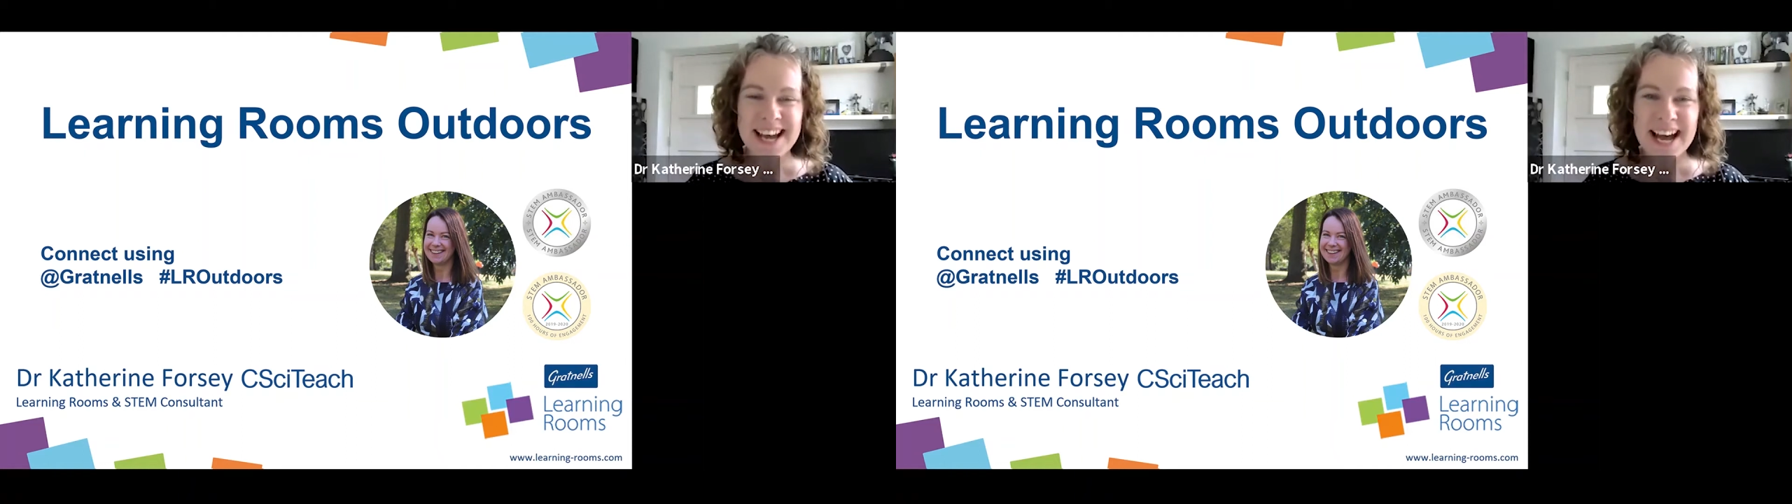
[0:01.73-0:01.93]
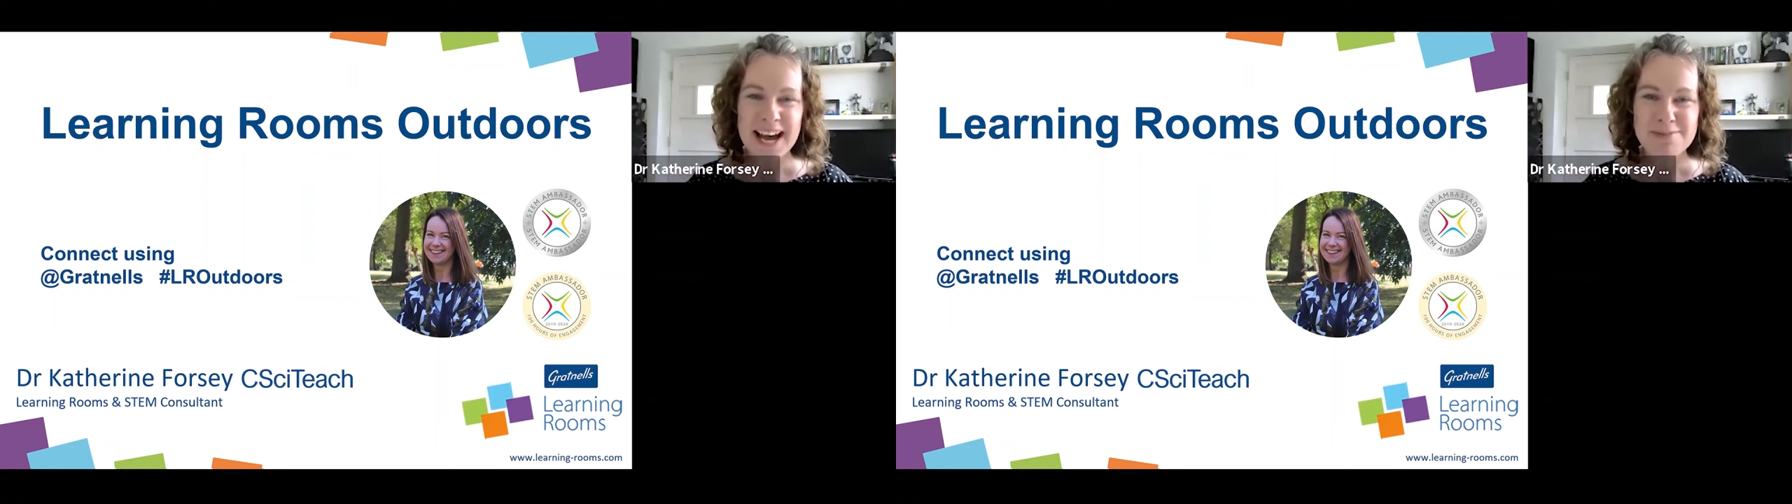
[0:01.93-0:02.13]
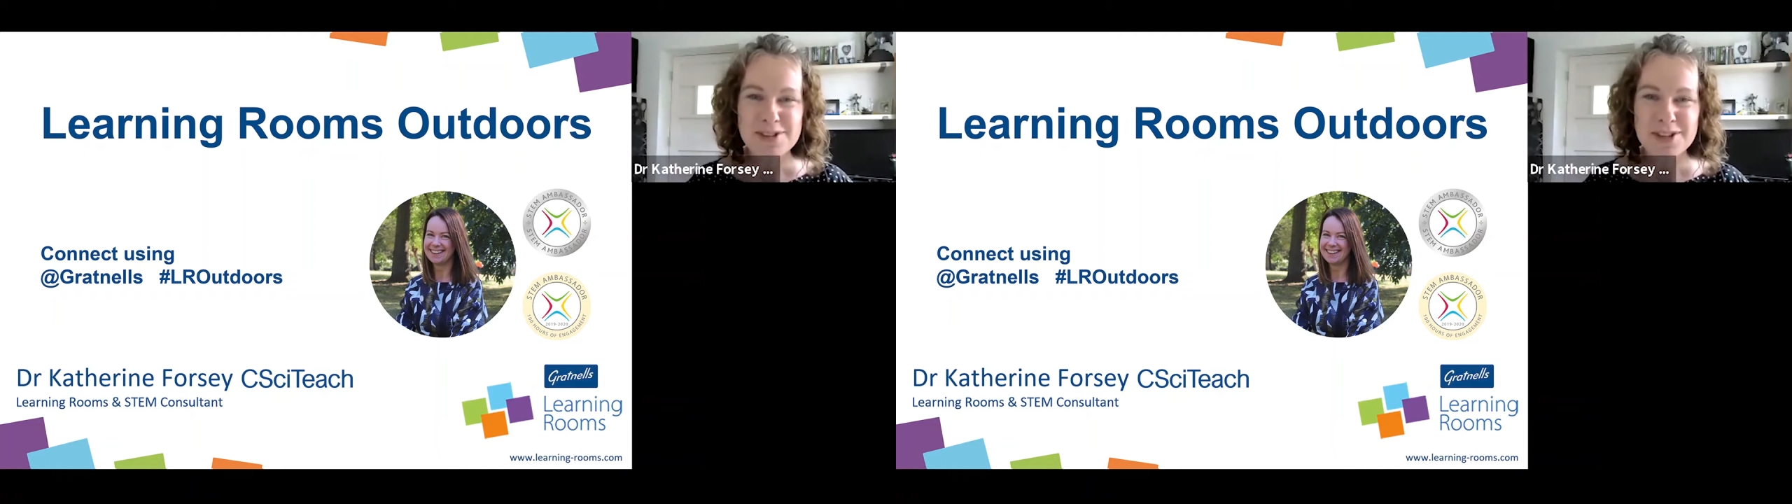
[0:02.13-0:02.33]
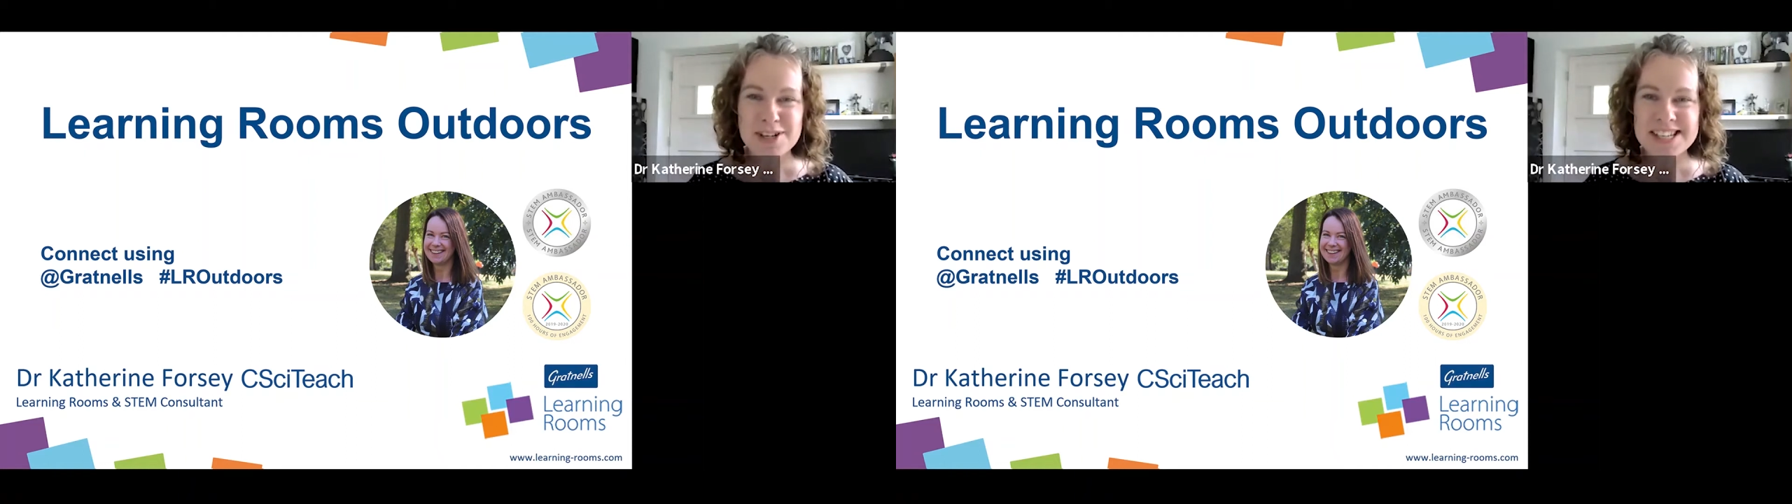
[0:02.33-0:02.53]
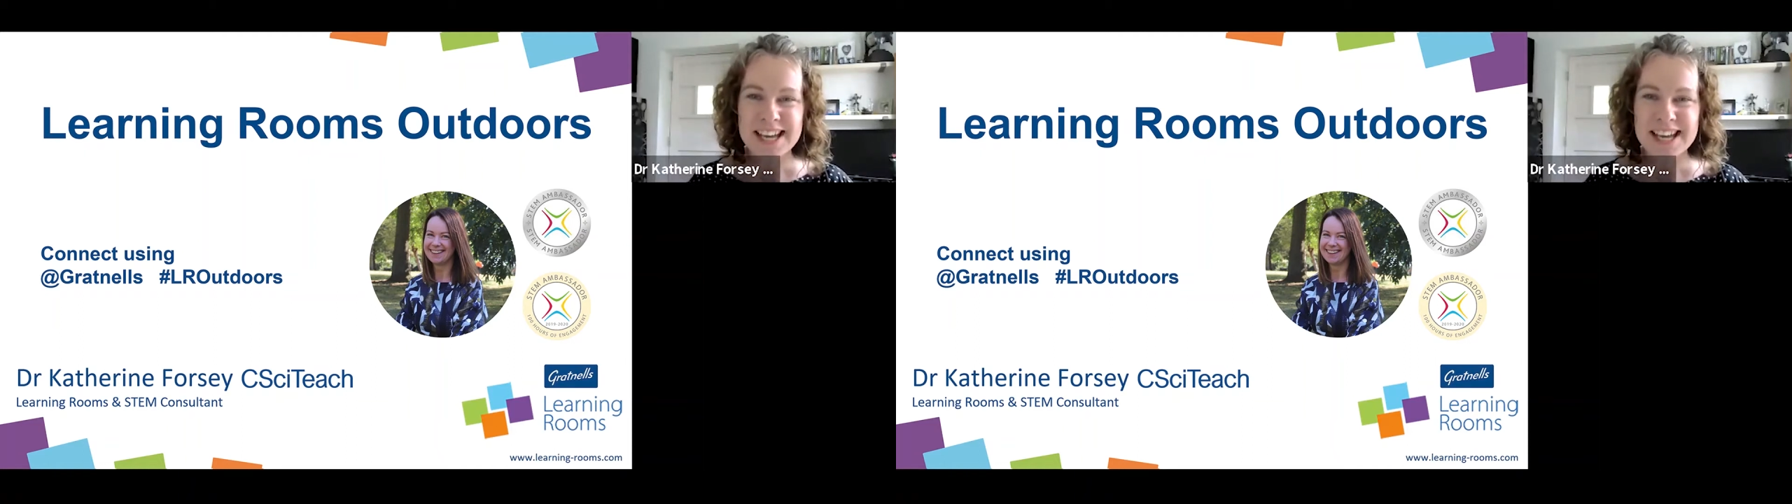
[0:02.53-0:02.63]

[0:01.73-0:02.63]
I'm Dr.